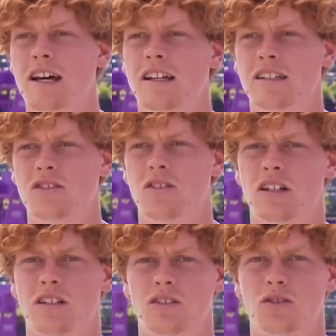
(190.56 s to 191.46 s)
net,
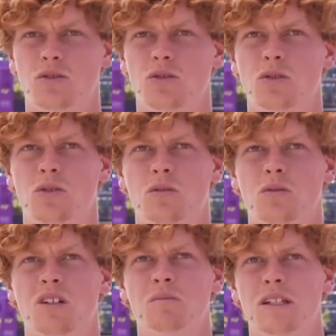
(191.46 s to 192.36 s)
trying to
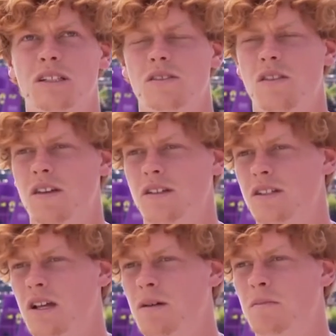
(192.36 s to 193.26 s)
uh, mix
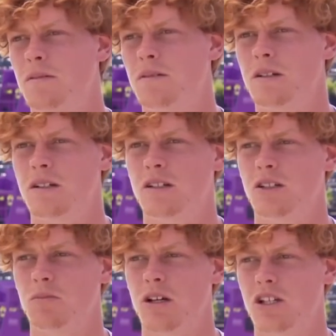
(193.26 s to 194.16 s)
things up, uh,
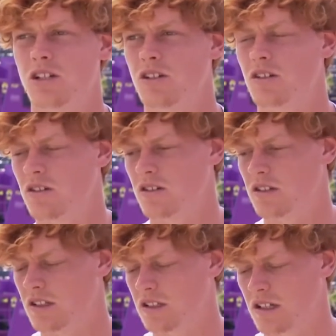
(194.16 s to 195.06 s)
especially you know on
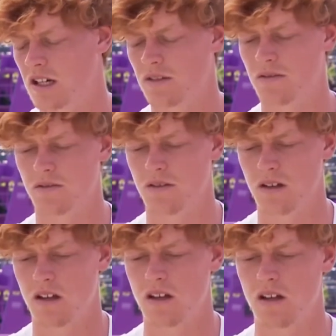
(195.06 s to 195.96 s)
this kind of
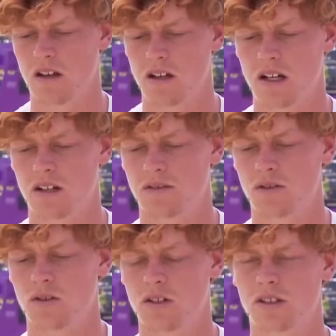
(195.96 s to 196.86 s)
kind of
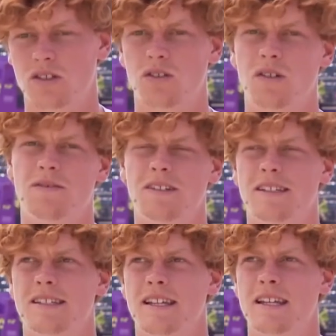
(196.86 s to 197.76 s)
court and
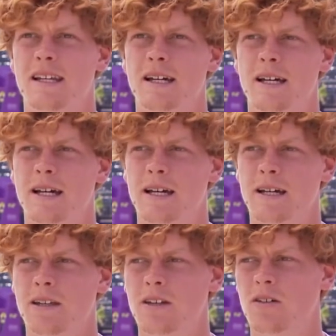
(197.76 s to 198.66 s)
surface. And uh,
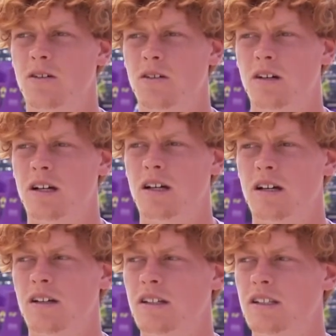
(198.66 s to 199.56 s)
you know,
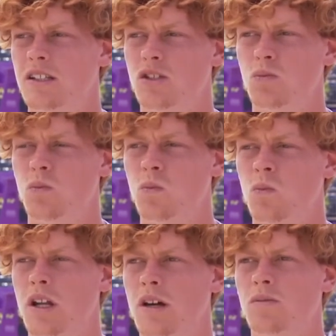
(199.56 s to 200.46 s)
uh, this is
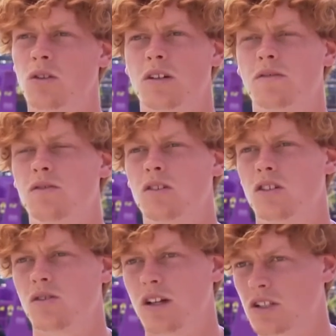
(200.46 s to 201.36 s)
what I'm working for.
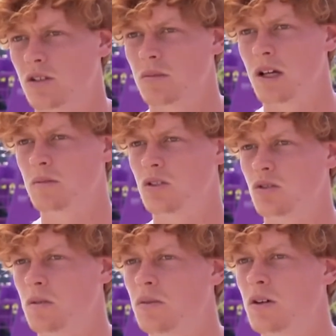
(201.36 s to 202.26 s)
Trying sometimes
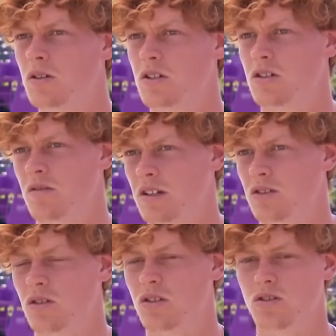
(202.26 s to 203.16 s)
to approach, trying
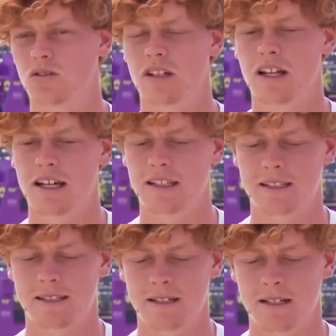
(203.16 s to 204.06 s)
to go to the net.
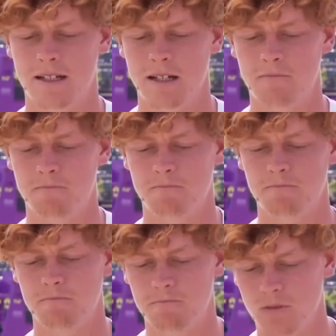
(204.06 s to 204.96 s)
Um,
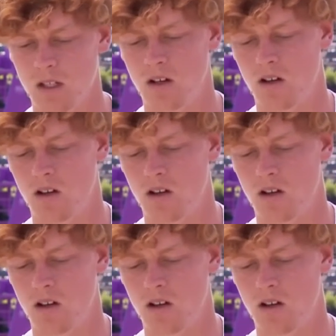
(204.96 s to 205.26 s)
you